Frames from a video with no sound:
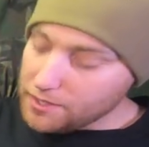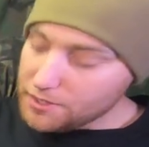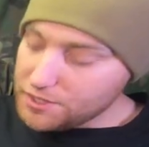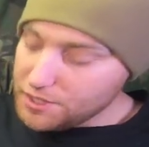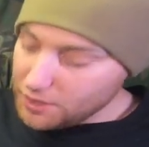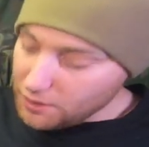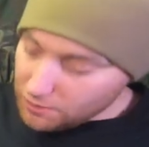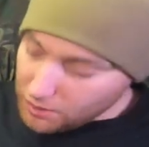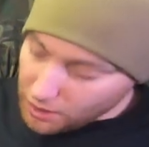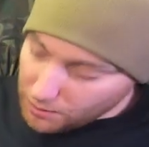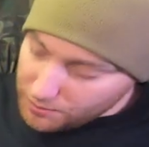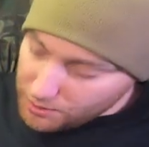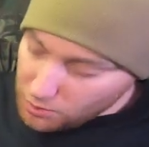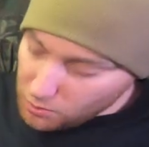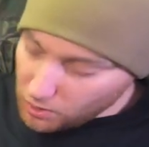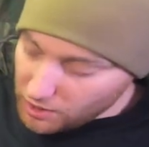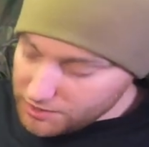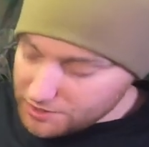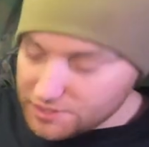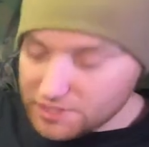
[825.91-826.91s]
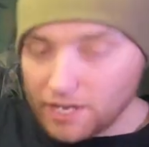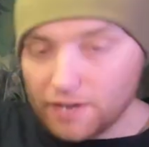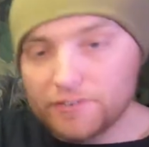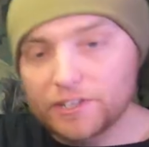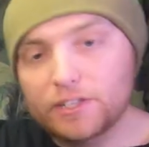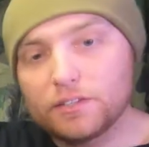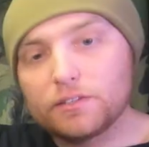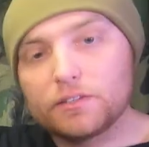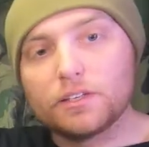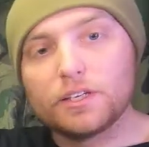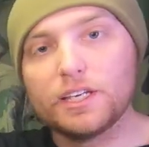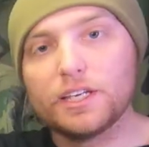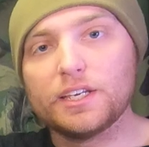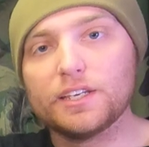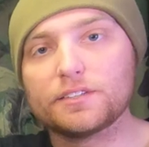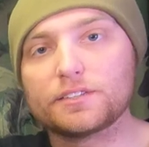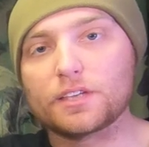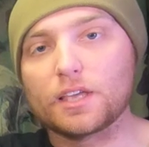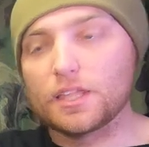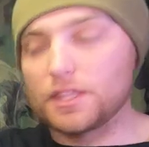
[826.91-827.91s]
DOW 17
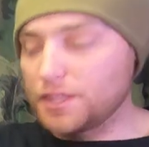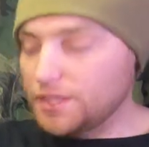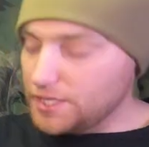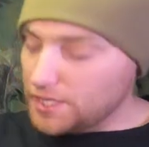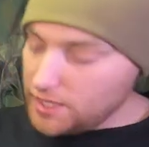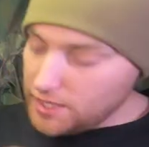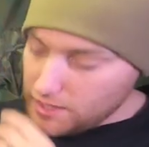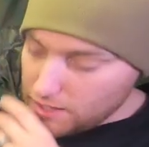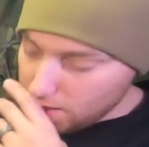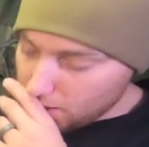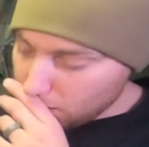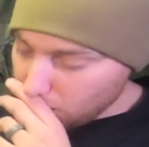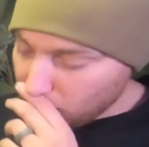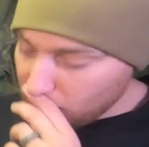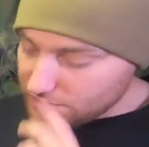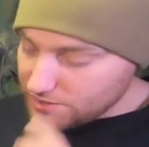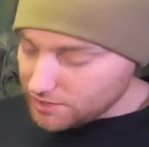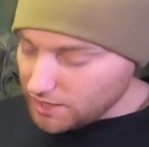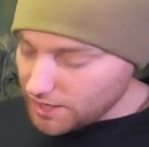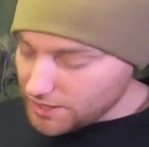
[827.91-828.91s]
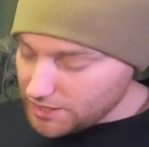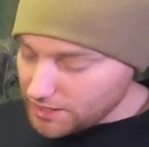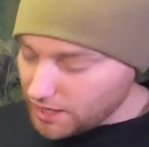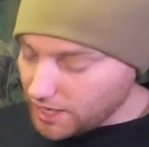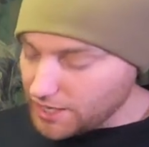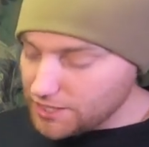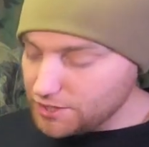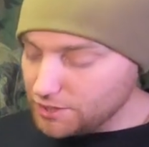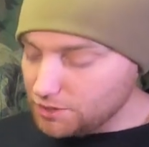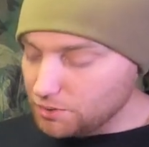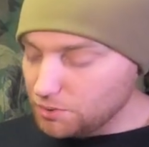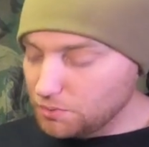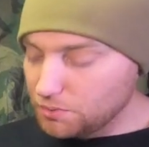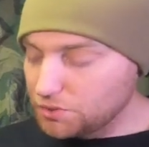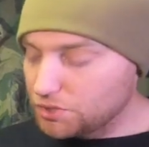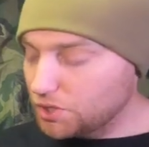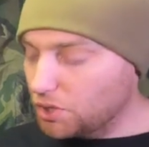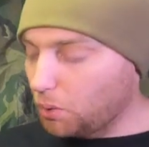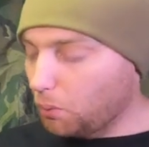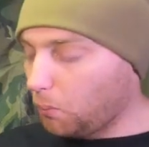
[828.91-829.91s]
is the call sign that I
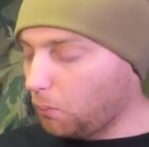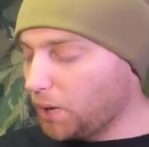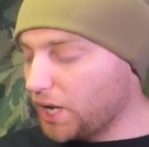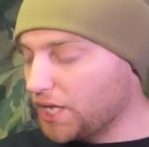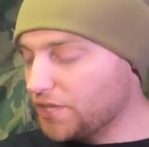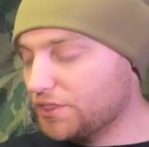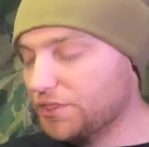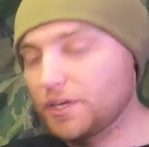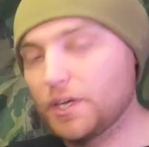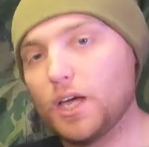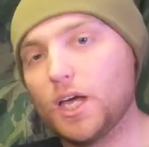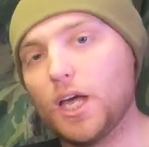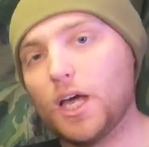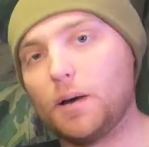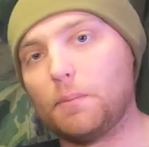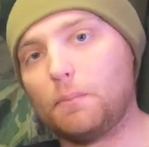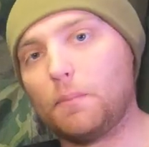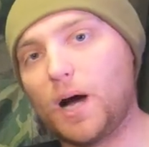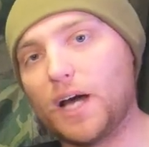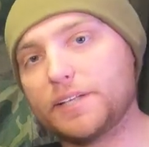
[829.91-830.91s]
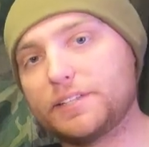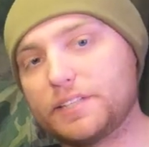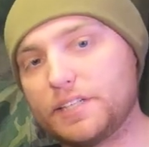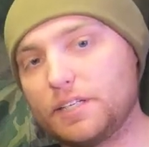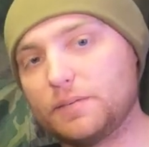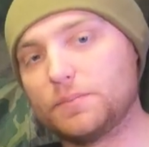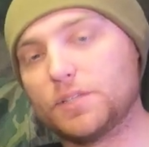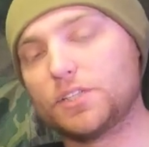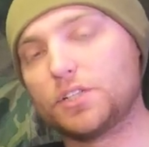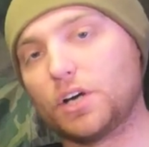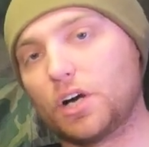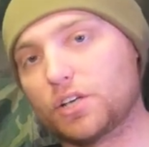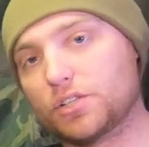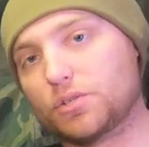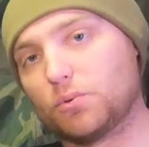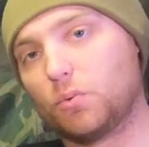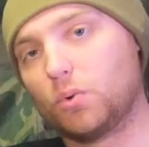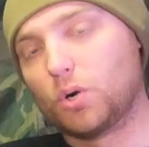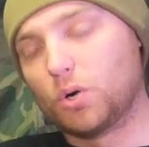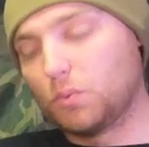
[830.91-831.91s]
use with my team, the
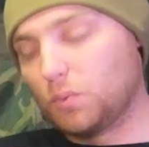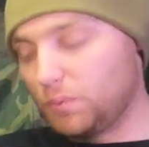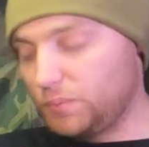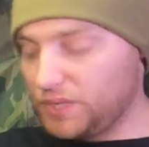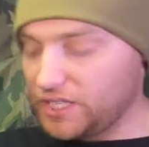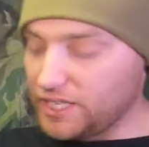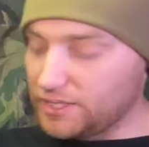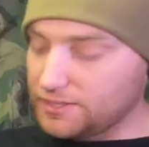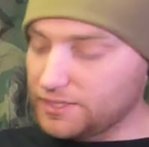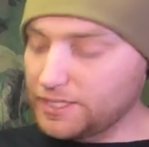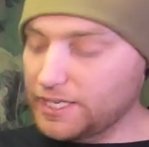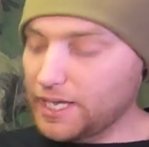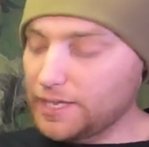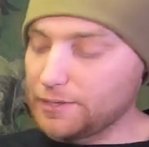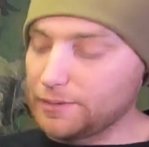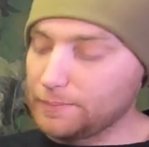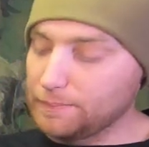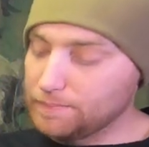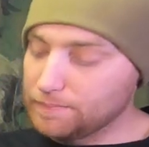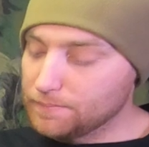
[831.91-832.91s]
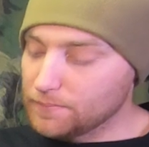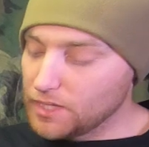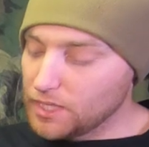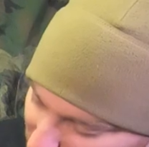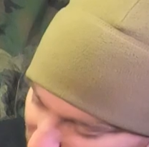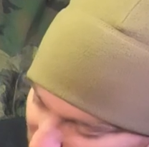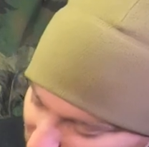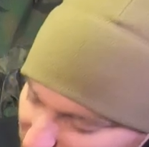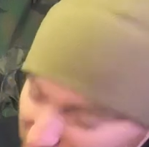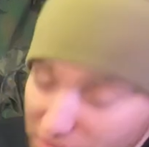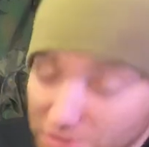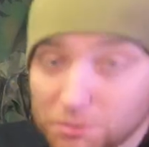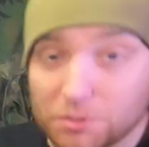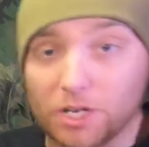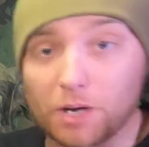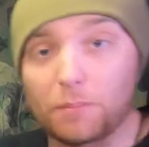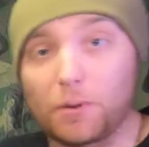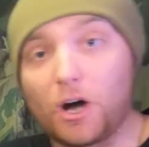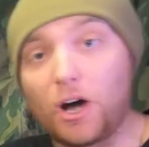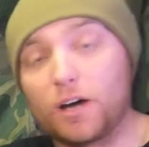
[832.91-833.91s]
Dogs of War, when we get together. So this will
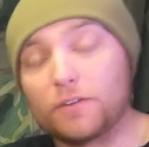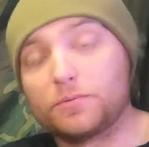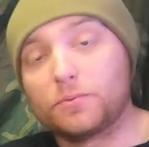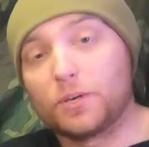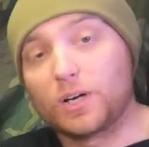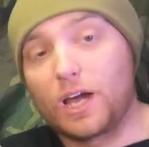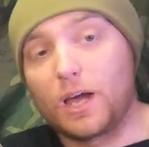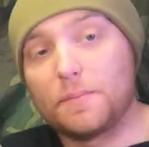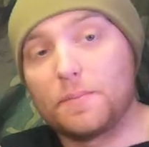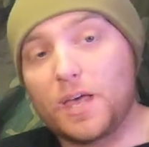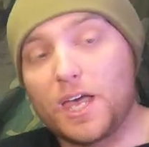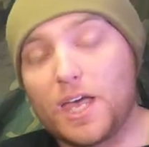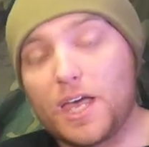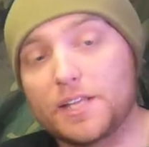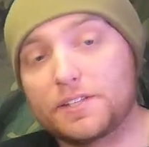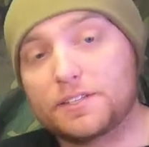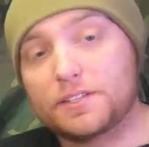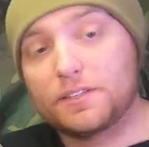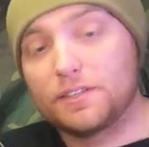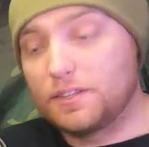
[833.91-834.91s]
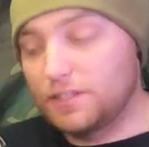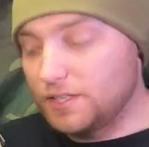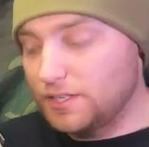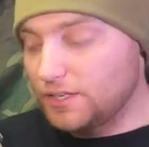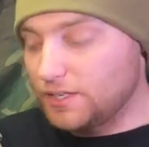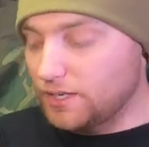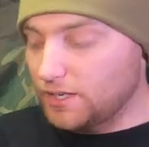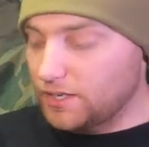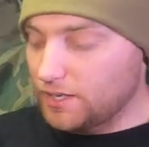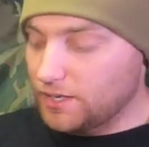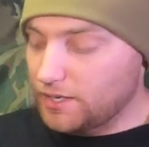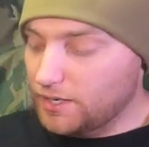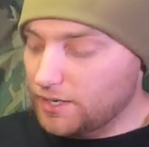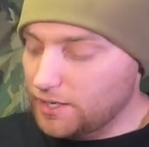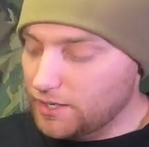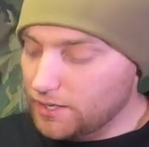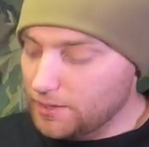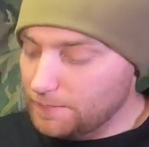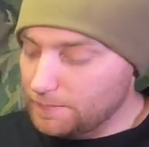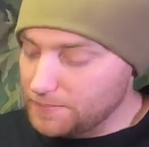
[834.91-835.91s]
come off when I'm
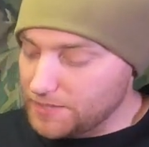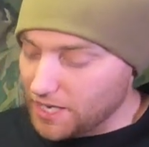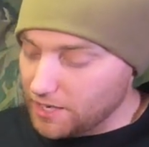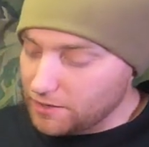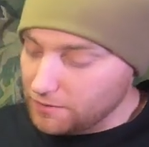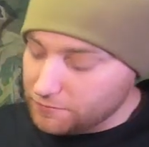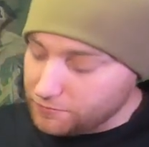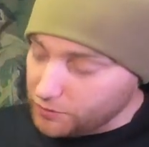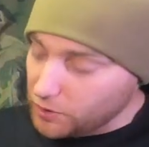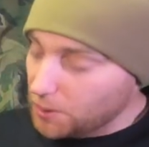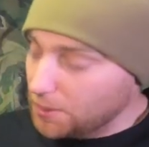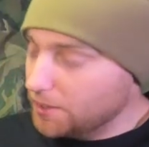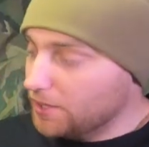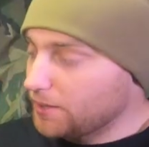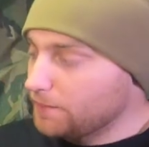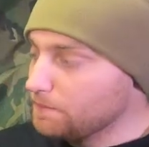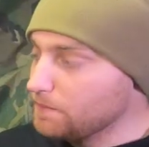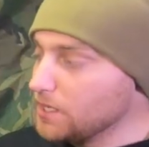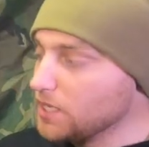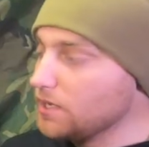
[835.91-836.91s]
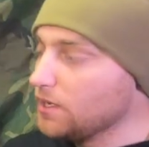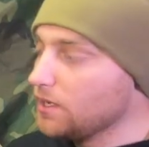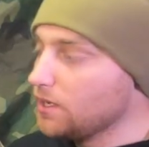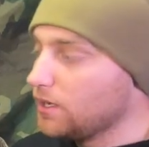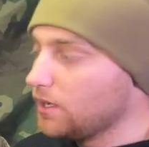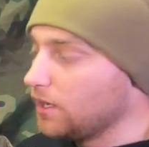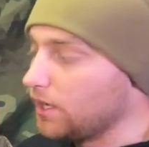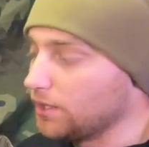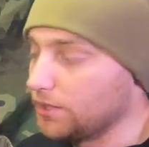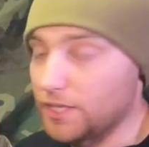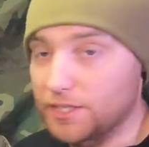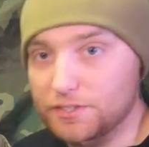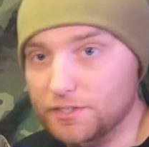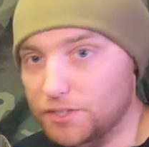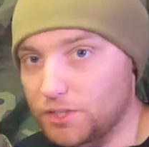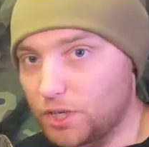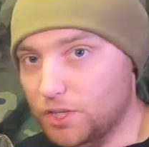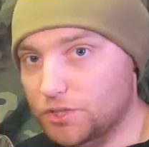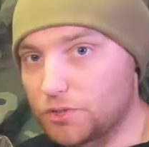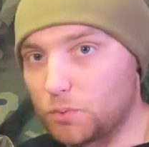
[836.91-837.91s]
down in Florida, unless
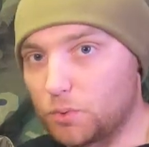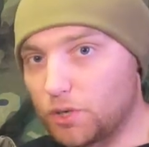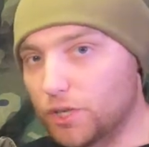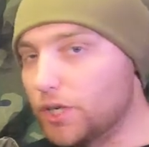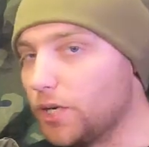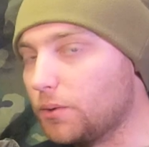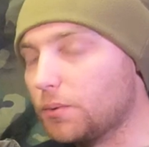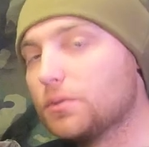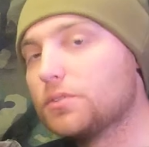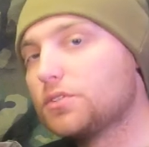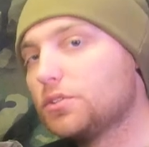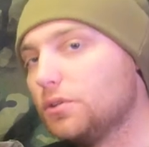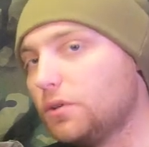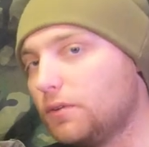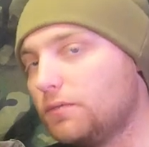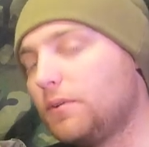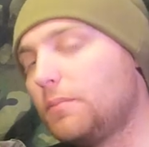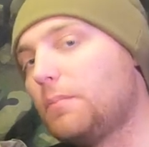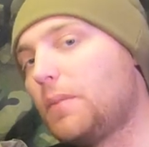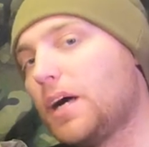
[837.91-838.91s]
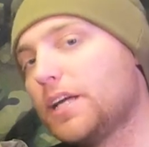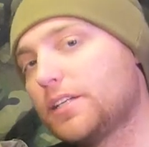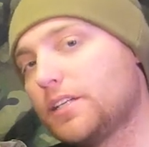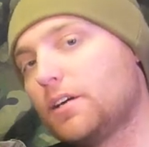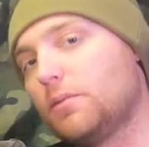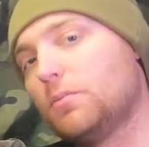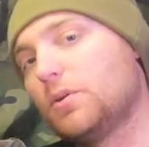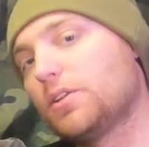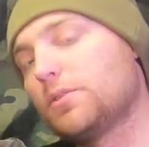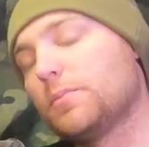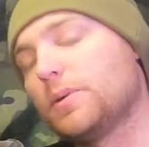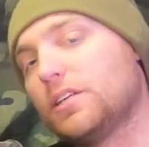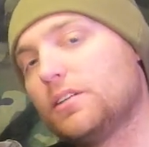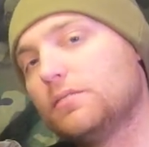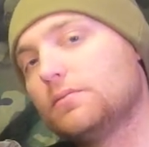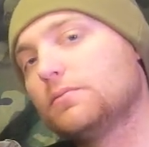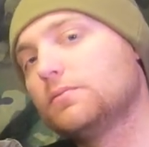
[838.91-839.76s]
the Dogs of War go. 2 of them might come with me.